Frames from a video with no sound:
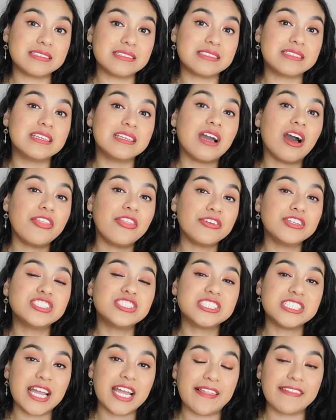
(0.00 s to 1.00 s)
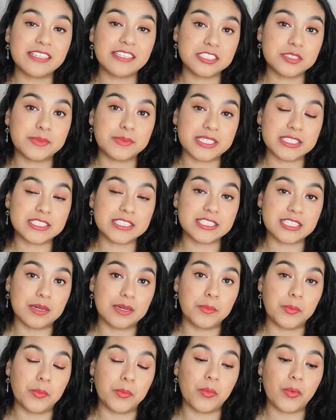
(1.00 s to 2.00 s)
the authors challenged me in
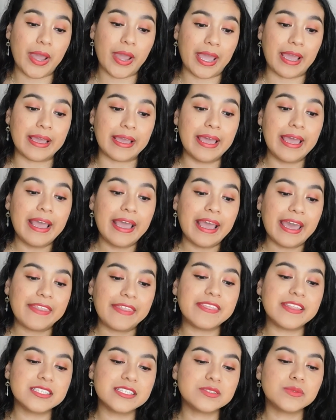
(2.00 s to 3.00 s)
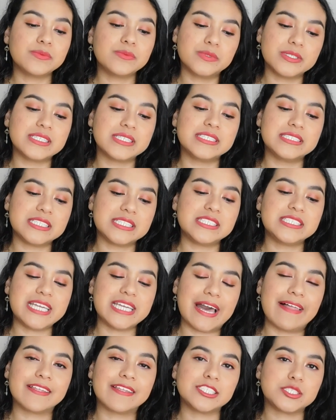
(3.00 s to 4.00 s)
some way, and this one really did
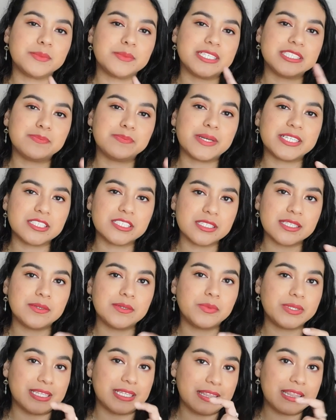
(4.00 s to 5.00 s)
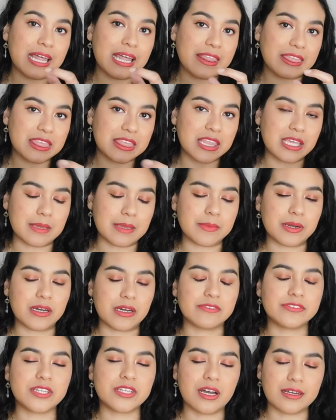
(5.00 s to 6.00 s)
challenge me, especially within that theme
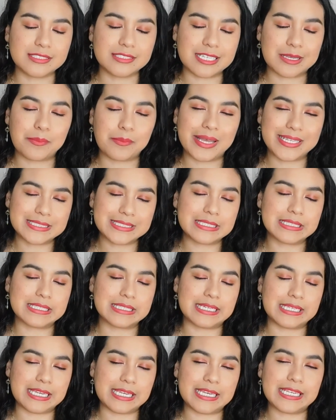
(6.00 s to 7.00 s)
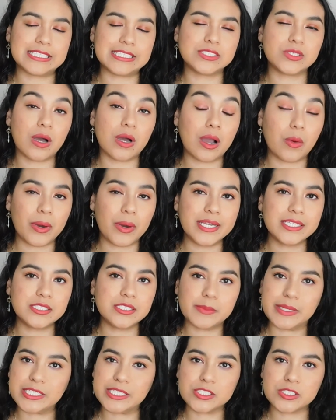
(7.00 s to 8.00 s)
of toxic masculinity. So I wanted
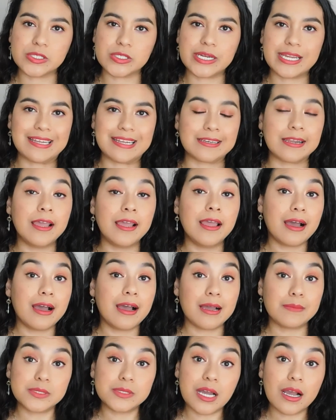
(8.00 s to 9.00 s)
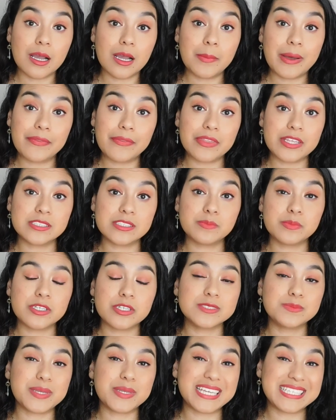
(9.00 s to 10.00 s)
to make sure and talk about this
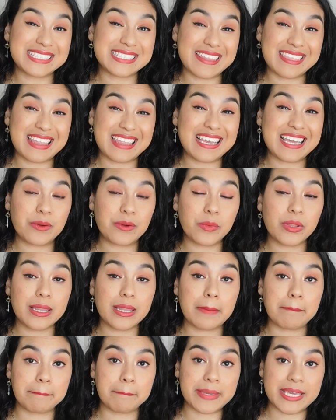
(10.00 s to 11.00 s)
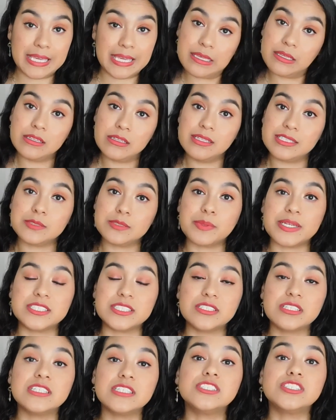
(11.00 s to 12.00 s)
book because I think it will appeal
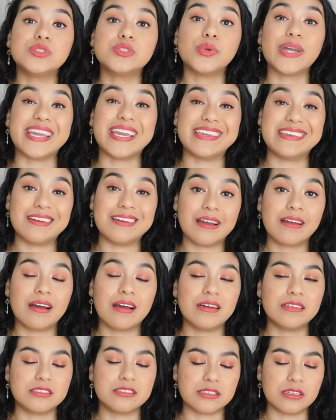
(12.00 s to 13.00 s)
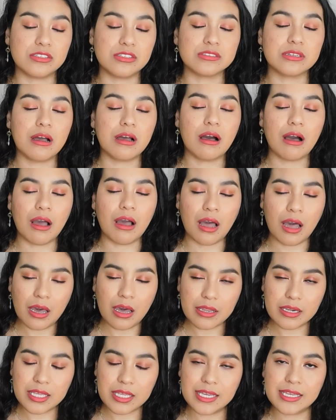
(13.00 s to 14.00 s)
especially to a young adult
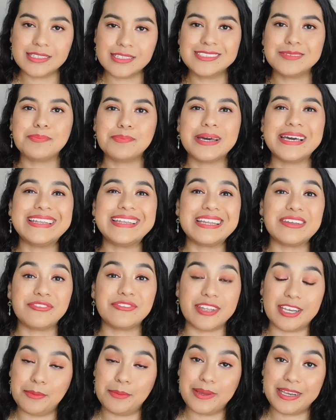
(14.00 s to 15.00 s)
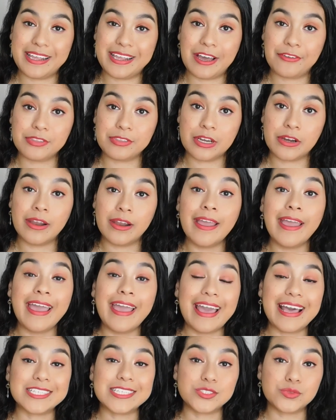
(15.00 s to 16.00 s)
audience. But if anybody out there
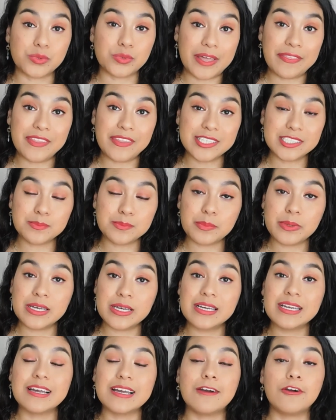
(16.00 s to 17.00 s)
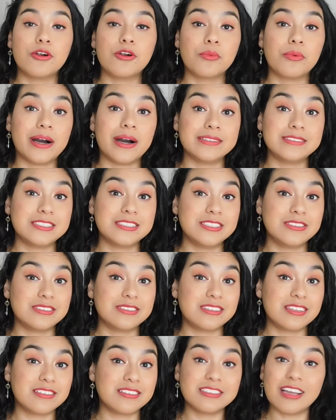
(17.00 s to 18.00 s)
has read this book or wants to
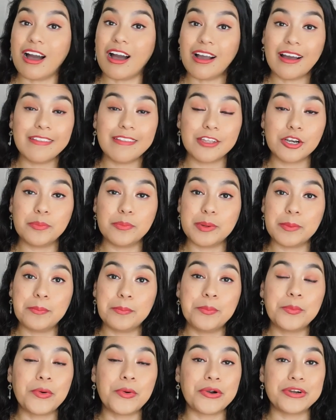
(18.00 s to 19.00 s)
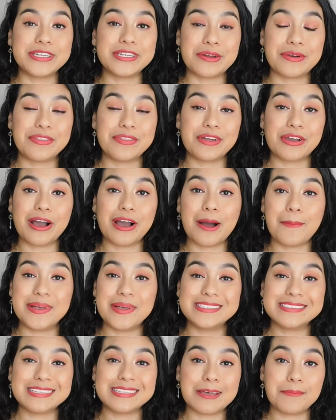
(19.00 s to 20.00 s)
talk a little bit more down in the
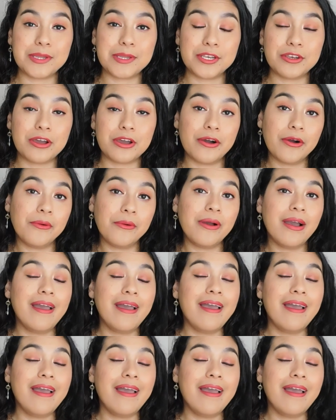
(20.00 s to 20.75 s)
comments, let me know.